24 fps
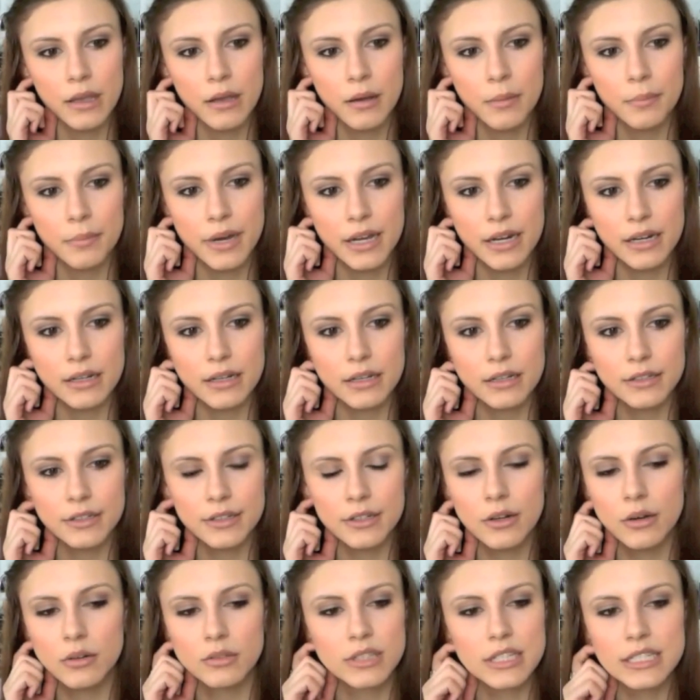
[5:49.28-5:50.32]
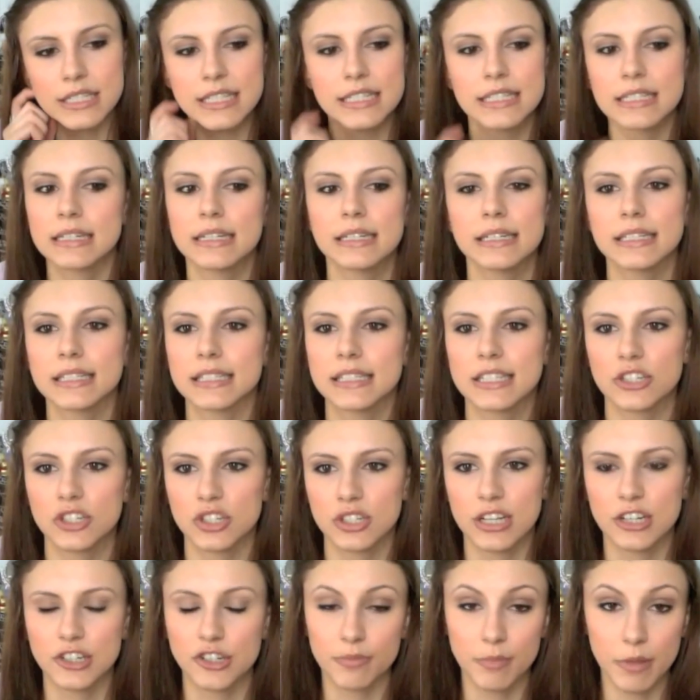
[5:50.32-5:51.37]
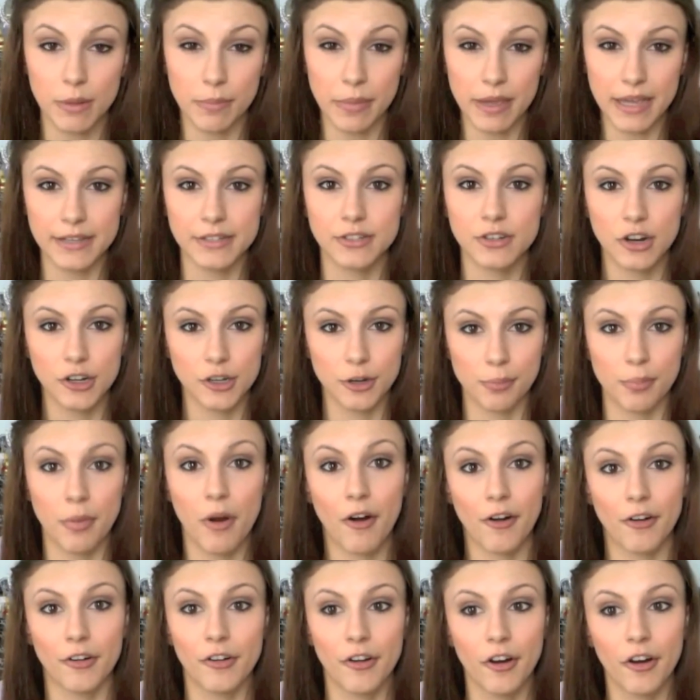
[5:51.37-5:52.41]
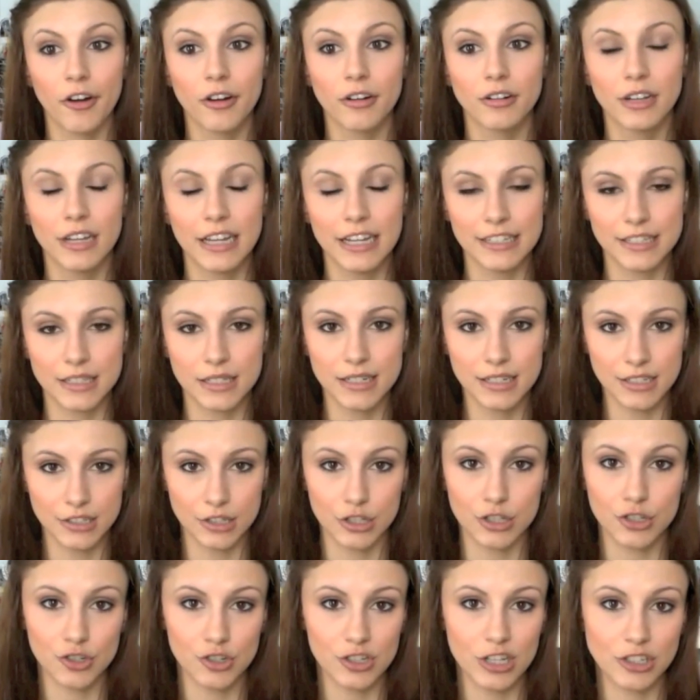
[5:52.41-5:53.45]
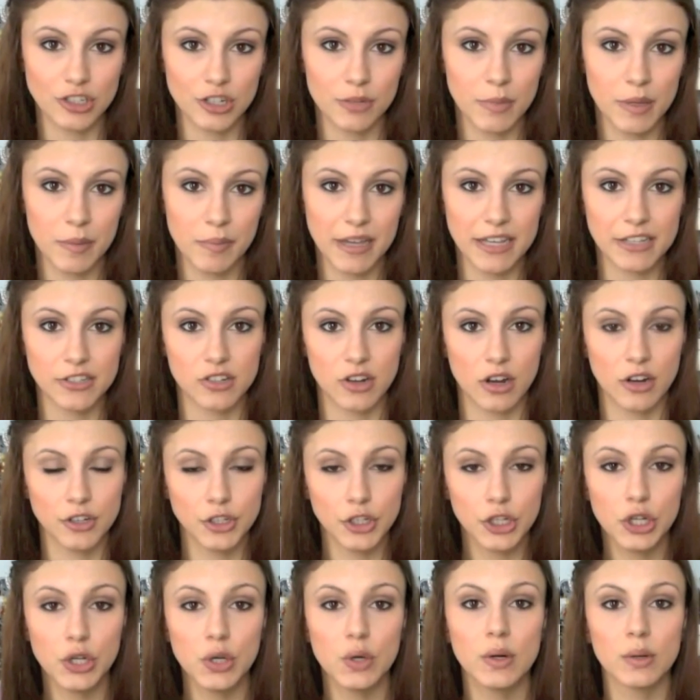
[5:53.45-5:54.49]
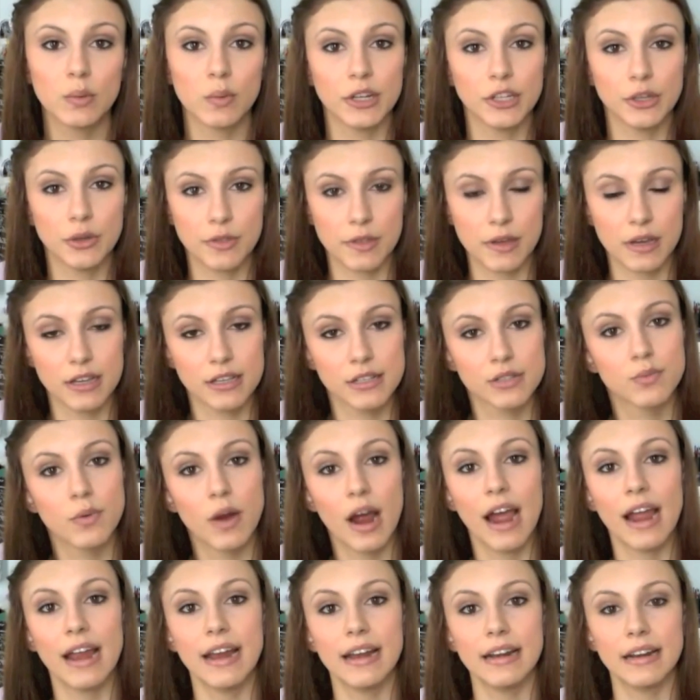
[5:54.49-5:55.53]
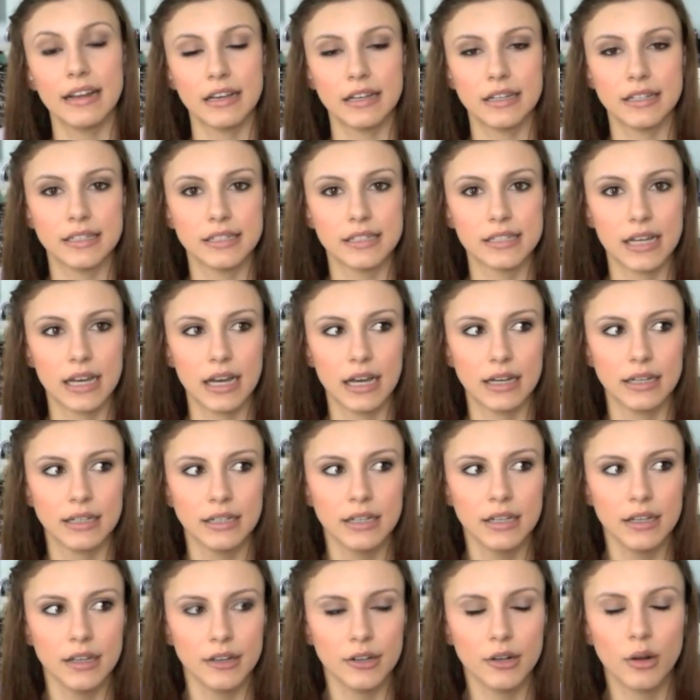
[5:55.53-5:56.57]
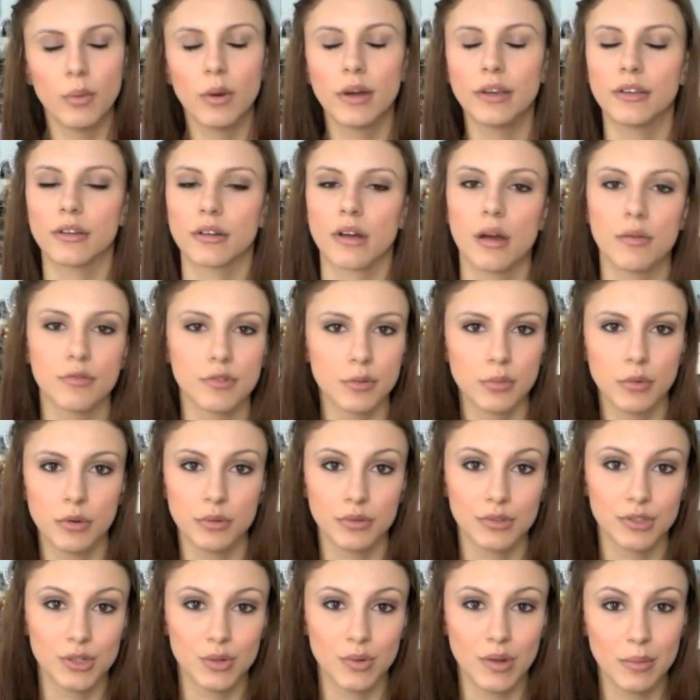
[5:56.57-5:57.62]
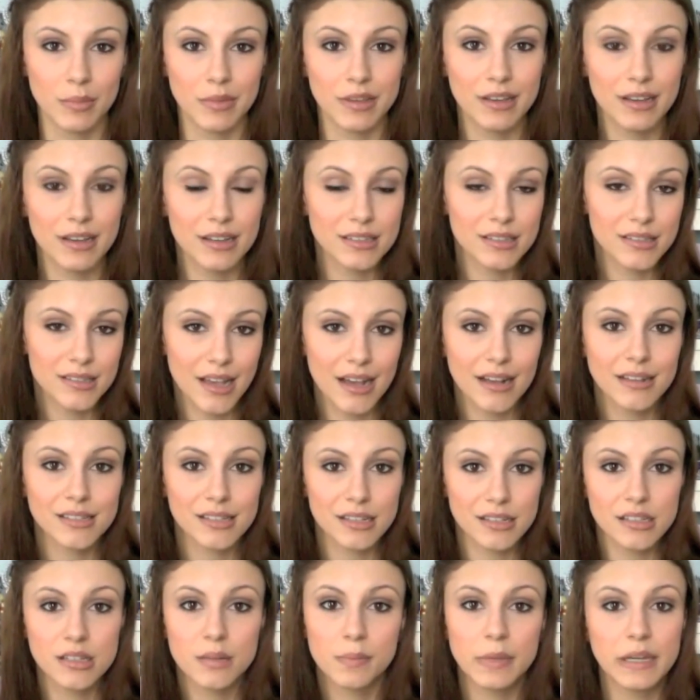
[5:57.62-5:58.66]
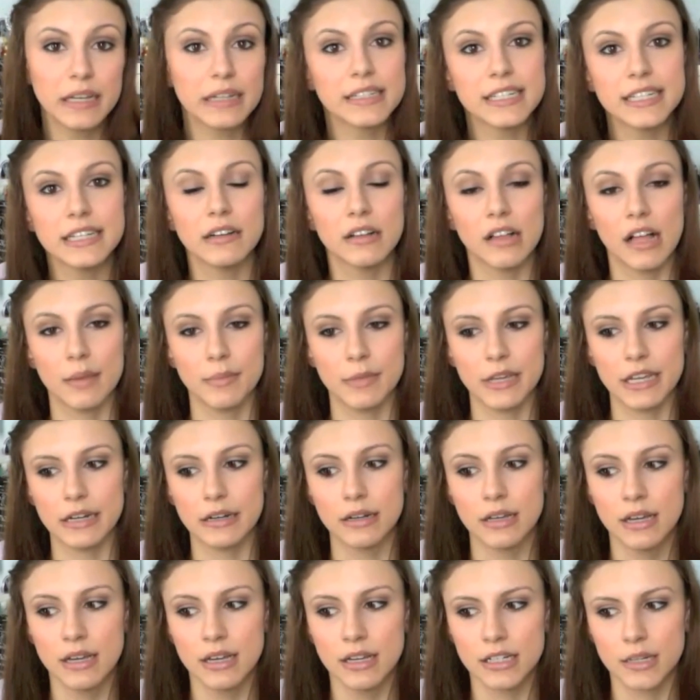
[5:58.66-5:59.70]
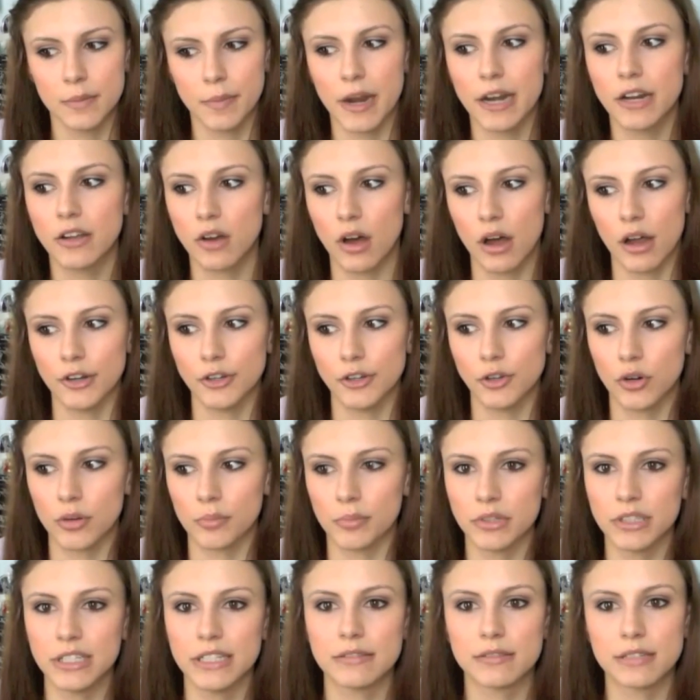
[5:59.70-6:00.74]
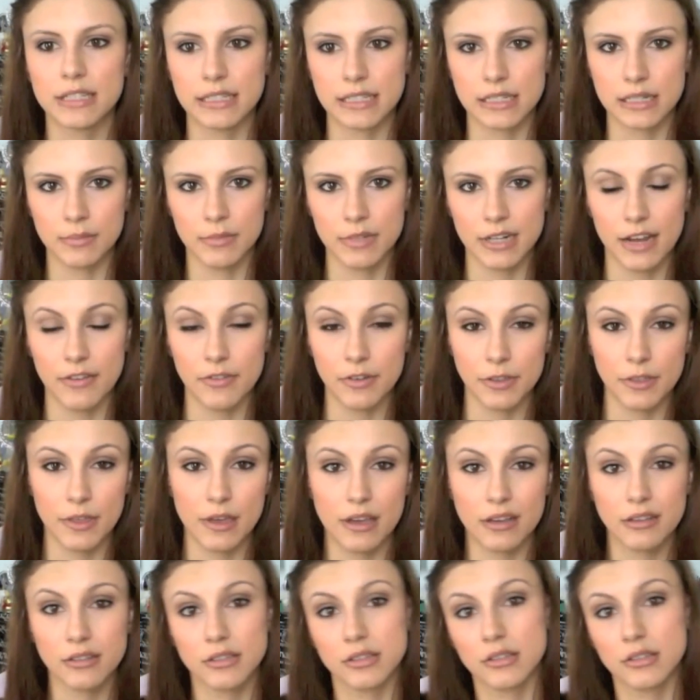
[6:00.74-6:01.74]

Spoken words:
But, you know, this isn't a decision that should be based on your partner. It's a decision that should be based on you and what you think is right, and, you know, what you're comfortable with doing, because sex is a big deal. I mean, depending on your belief system and everything.